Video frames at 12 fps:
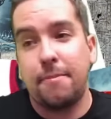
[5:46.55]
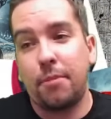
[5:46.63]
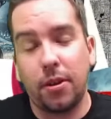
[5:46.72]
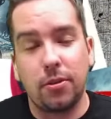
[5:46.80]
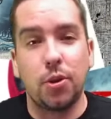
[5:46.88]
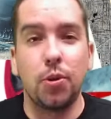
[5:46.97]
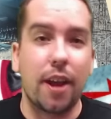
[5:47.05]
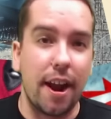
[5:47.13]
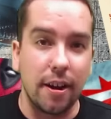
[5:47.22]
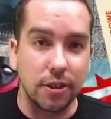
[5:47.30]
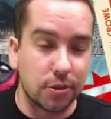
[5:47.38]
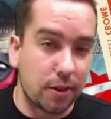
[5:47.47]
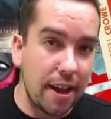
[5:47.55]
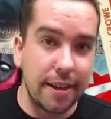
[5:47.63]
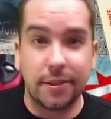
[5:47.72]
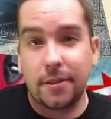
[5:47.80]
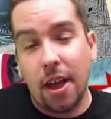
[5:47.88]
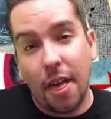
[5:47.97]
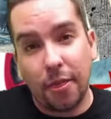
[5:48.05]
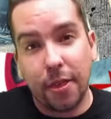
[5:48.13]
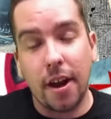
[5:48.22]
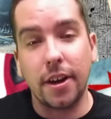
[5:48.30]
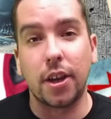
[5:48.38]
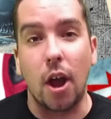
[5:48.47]
But who cares? Guys,
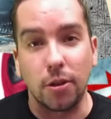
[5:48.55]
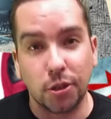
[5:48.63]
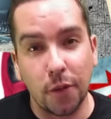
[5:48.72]
there you go.